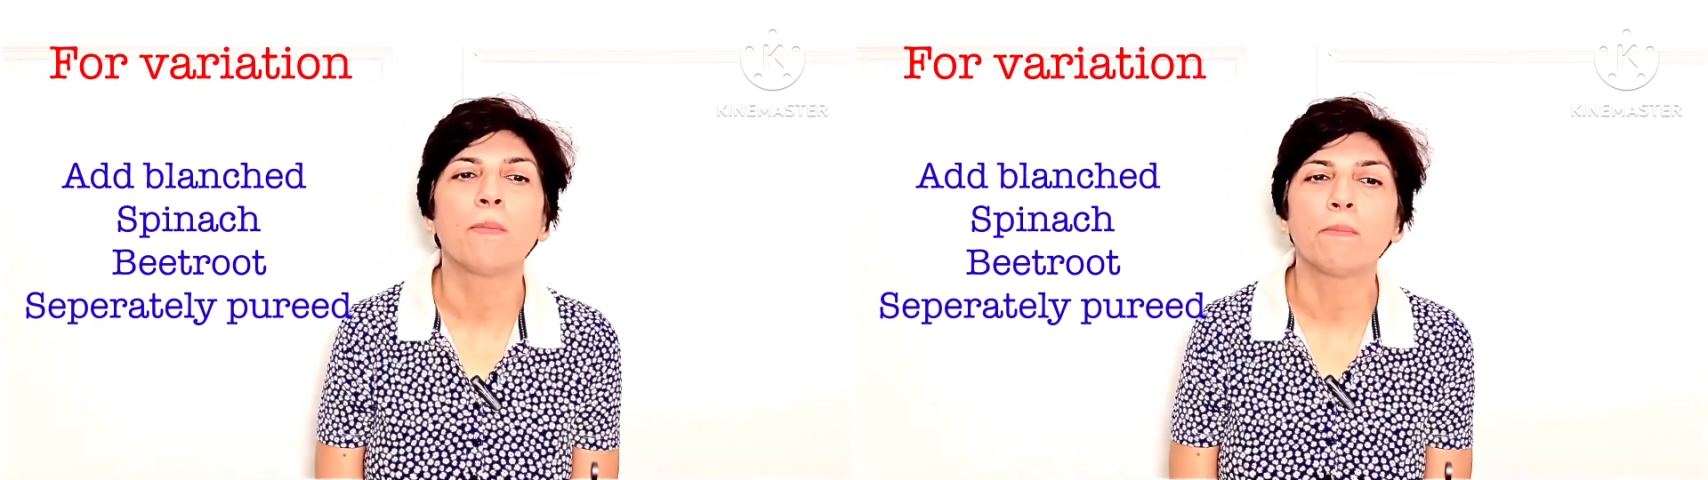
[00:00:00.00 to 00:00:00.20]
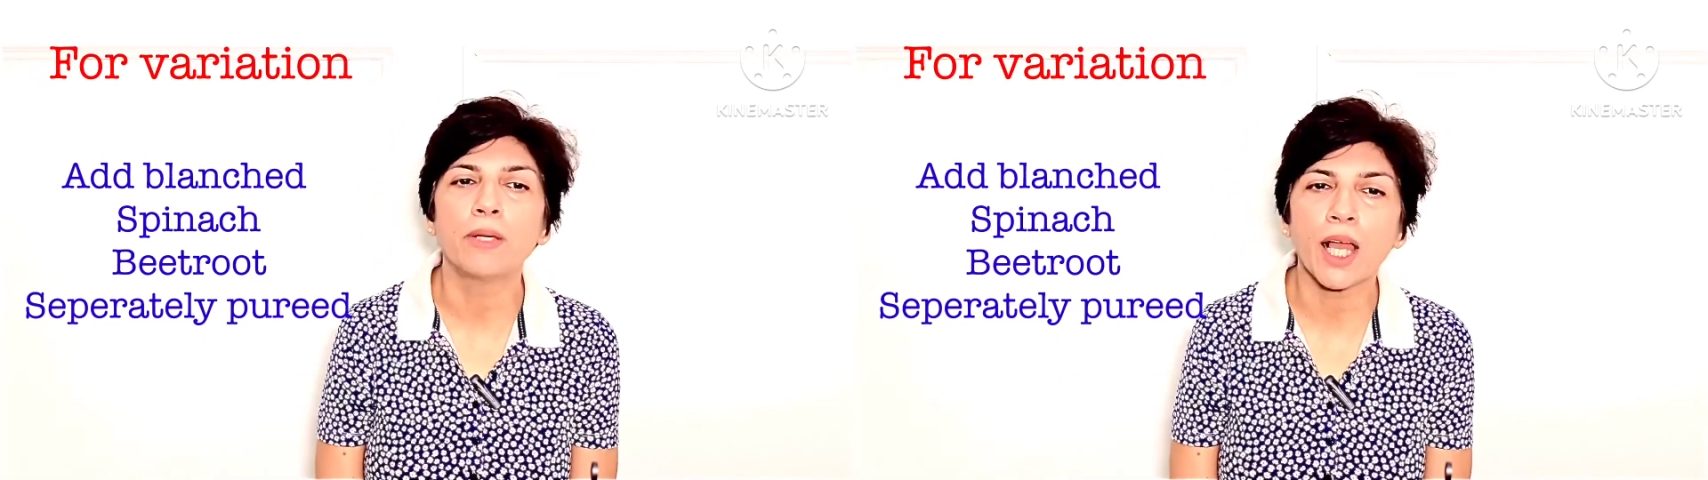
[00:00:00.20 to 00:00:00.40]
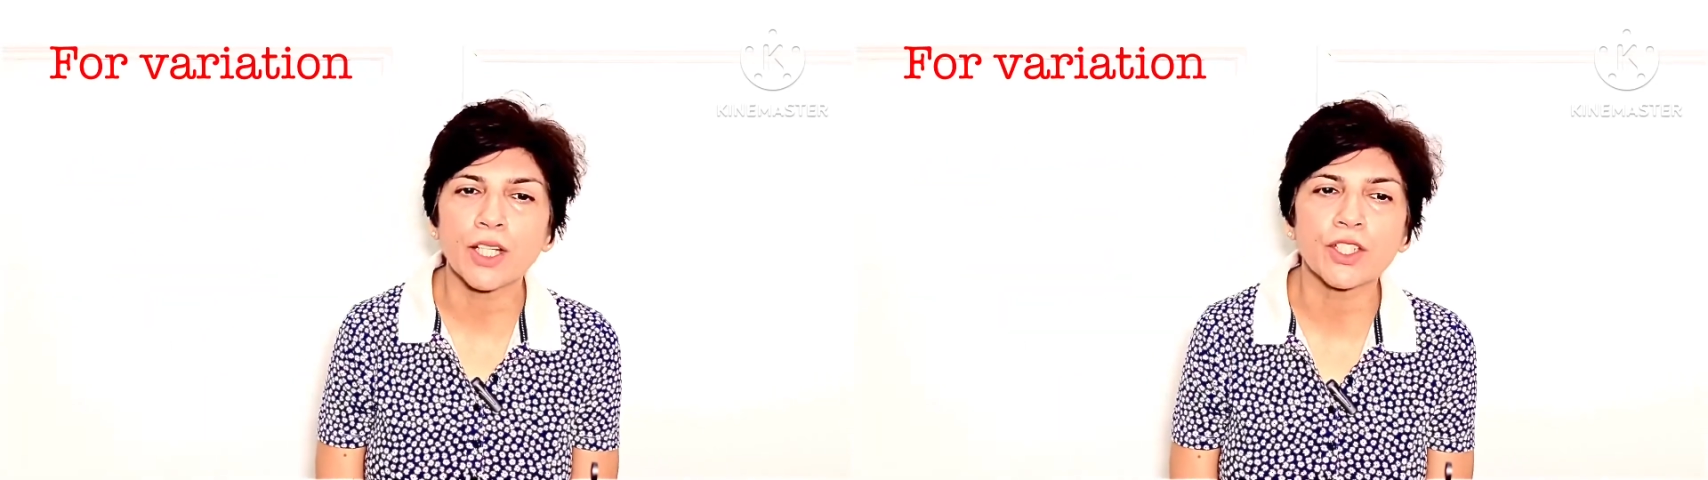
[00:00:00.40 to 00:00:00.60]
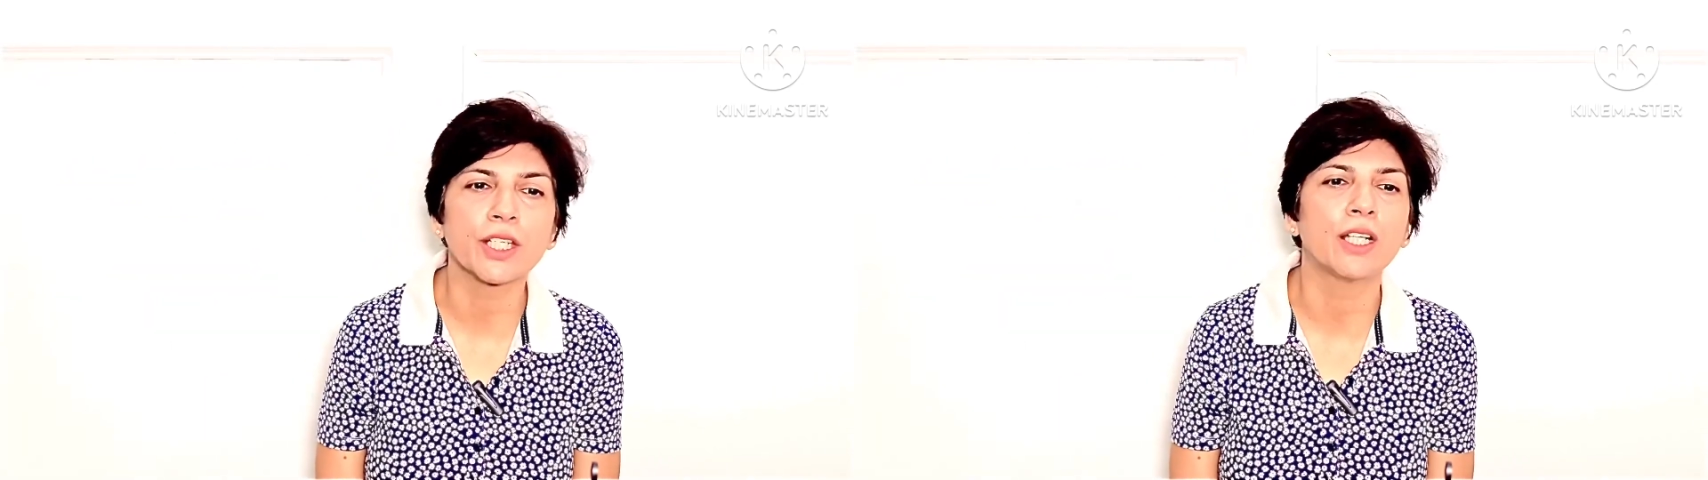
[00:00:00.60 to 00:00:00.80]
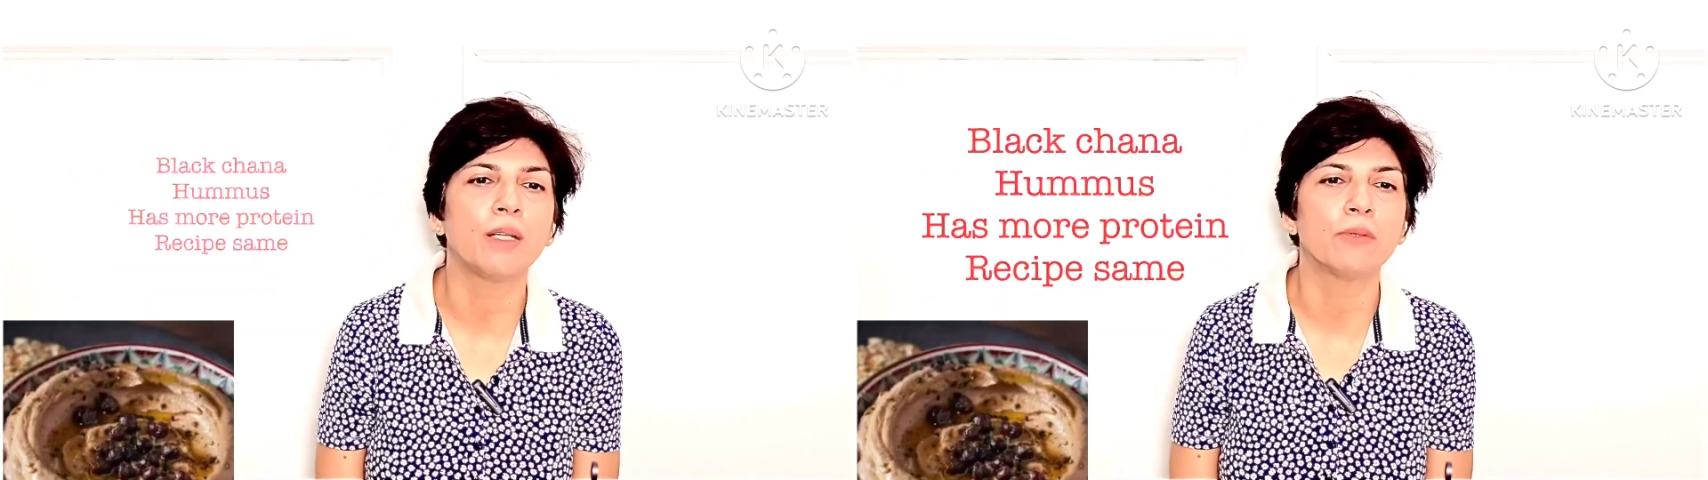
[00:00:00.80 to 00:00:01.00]
Black
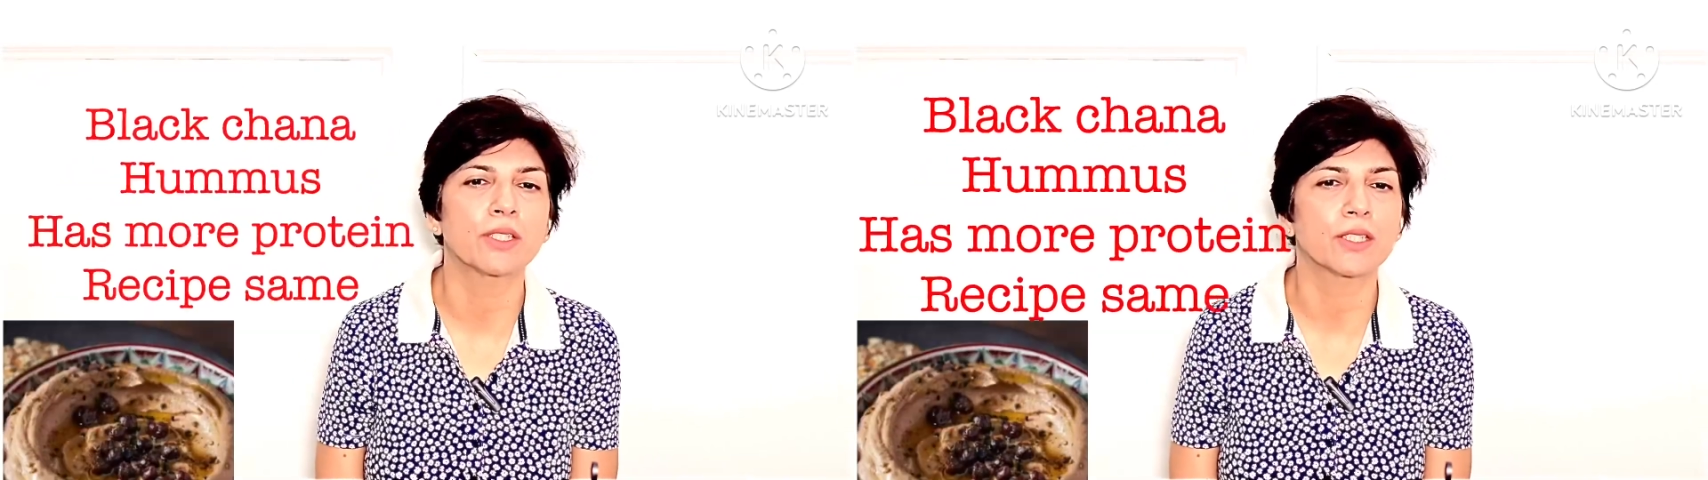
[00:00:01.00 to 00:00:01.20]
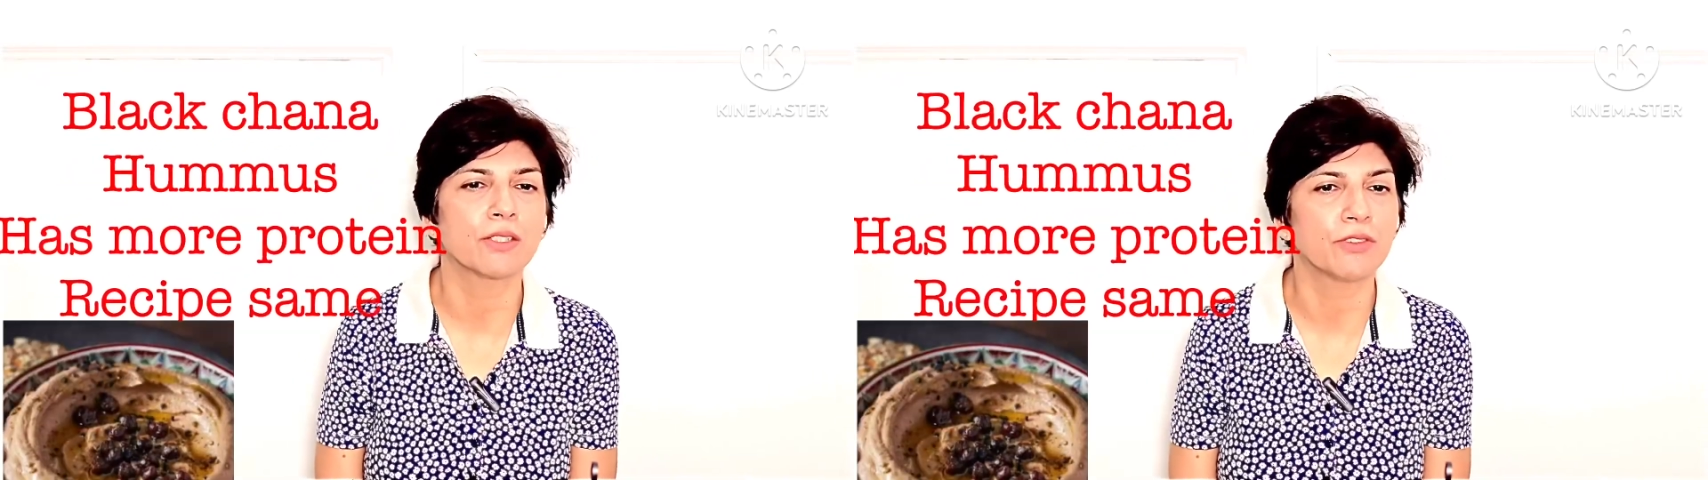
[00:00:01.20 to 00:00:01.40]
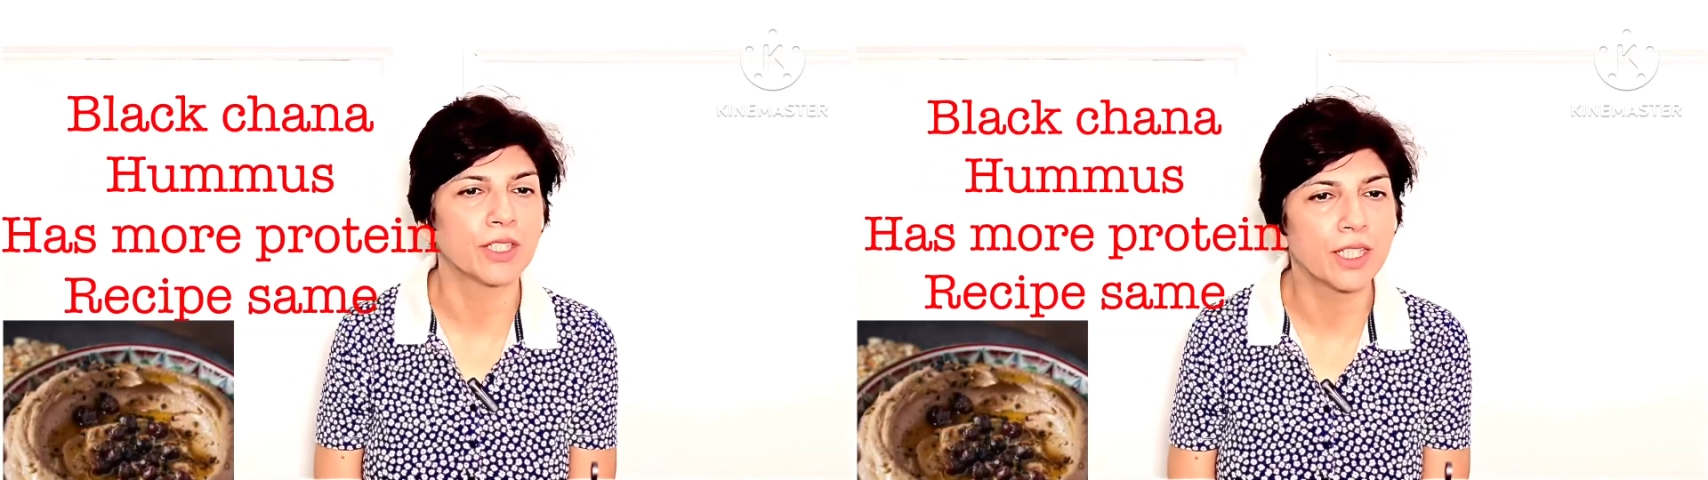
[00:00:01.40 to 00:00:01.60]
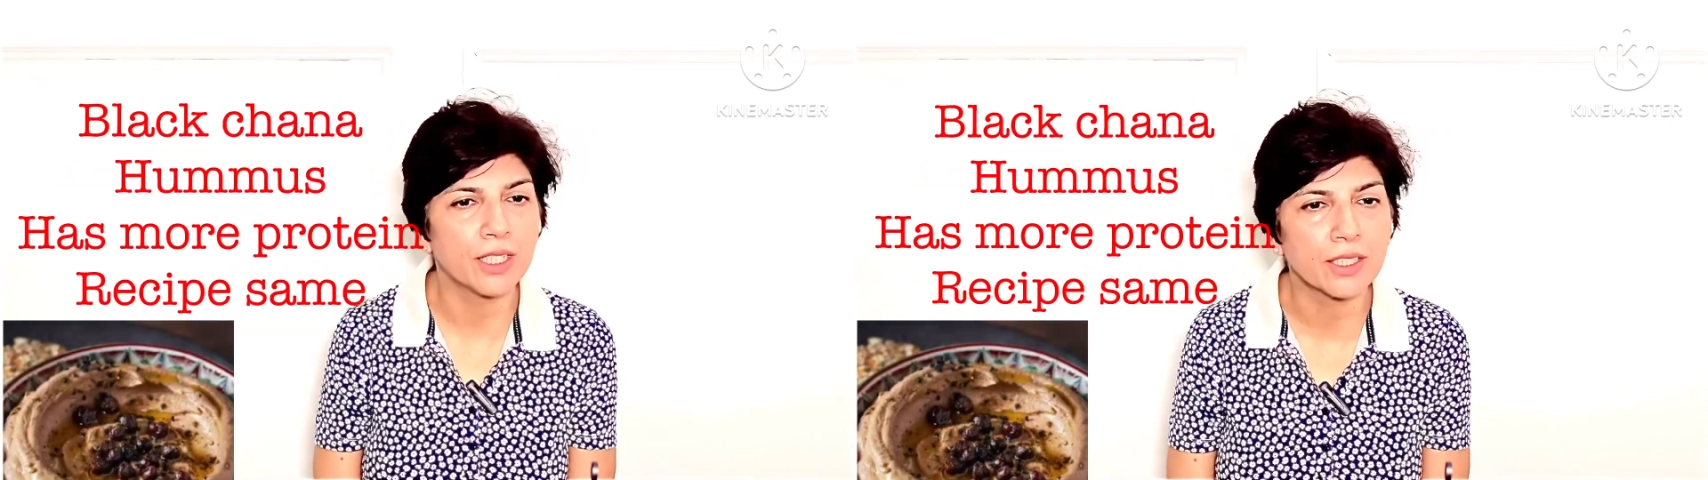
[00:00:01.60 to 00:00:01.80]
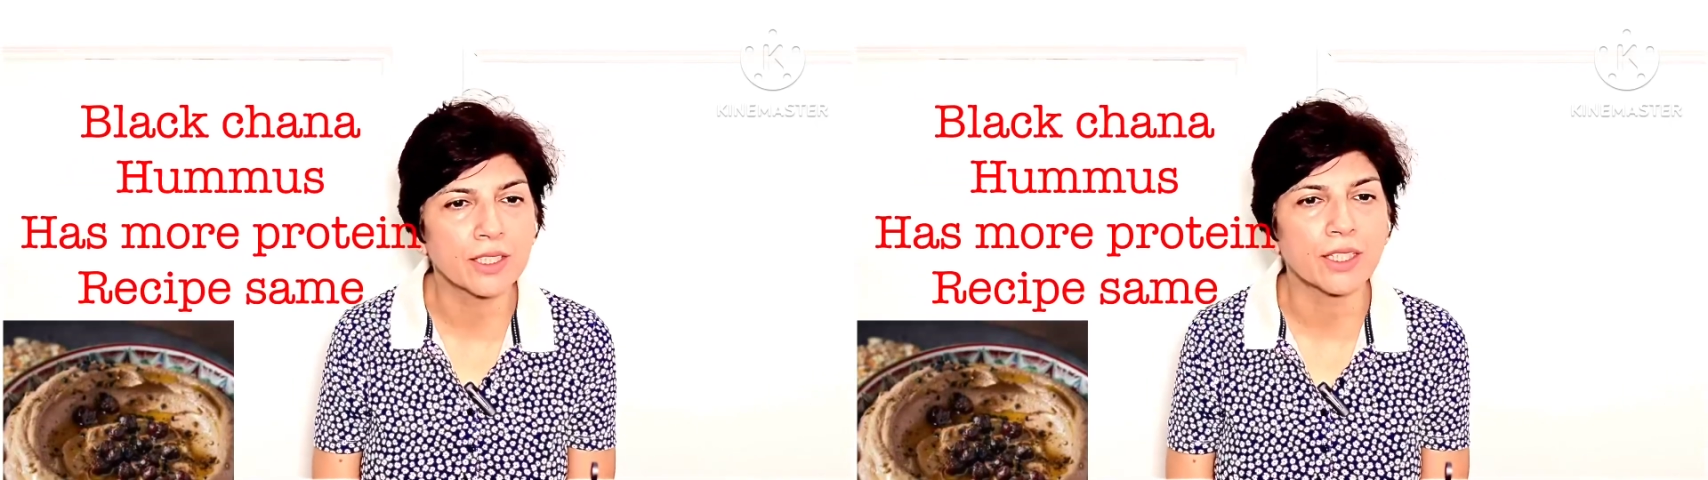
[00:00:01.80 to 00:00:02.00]
chana hummus is even
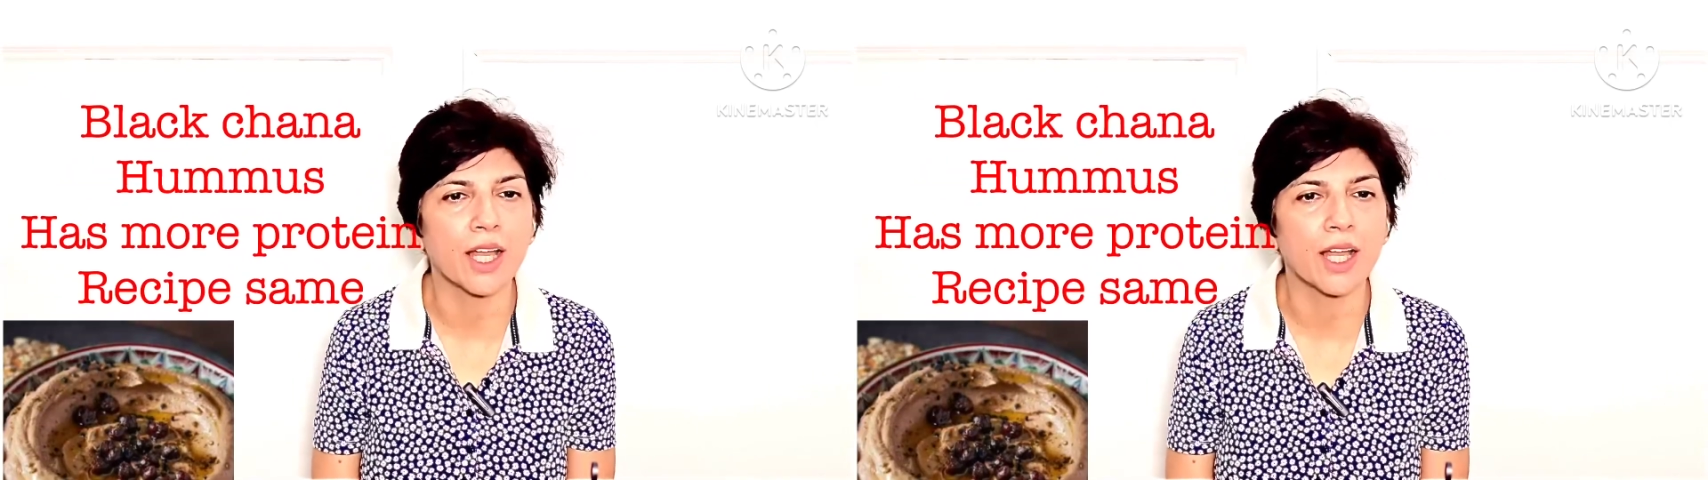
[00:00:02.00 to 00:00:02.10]
healthier